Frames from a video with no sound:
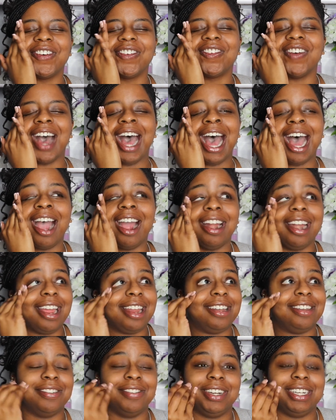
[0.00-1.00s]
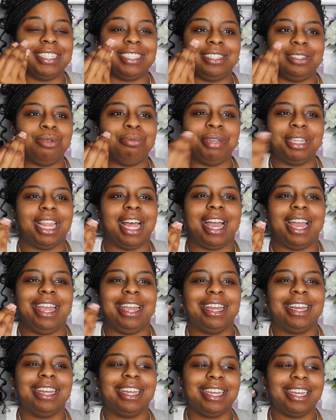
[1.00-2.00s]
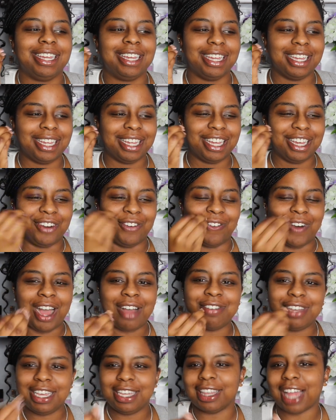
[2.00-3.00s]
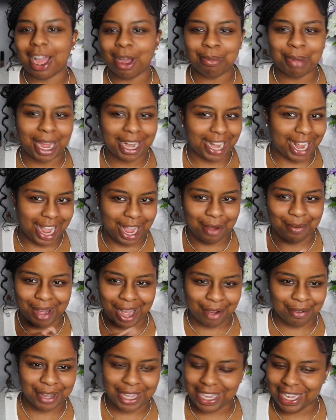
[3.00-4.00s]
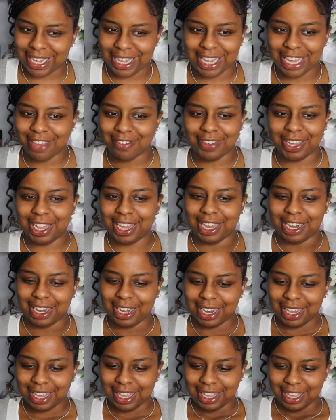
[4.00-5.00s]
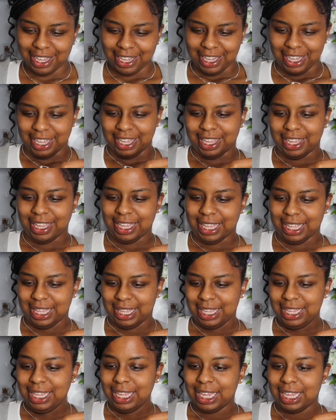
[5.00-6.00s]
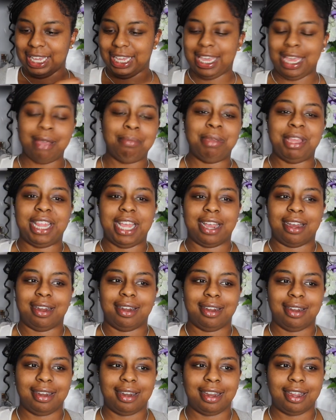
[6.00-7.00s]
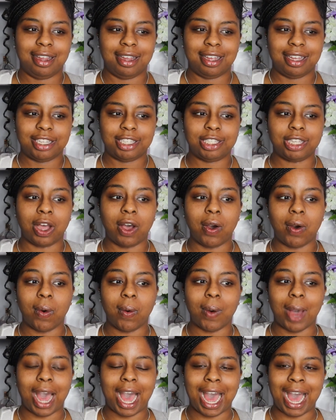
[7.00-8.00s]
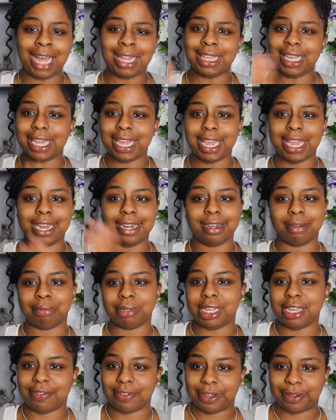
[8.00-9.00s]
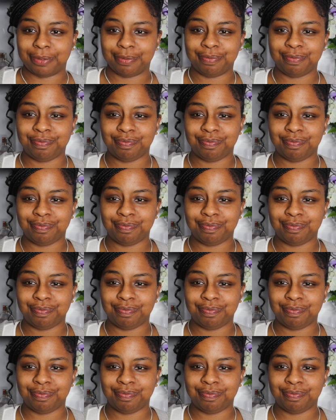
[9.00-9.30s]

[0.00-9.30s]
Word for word: why are they doing this to me? Like, why would he lie on my name? Why would he even get me there? So I think he ended up leaving.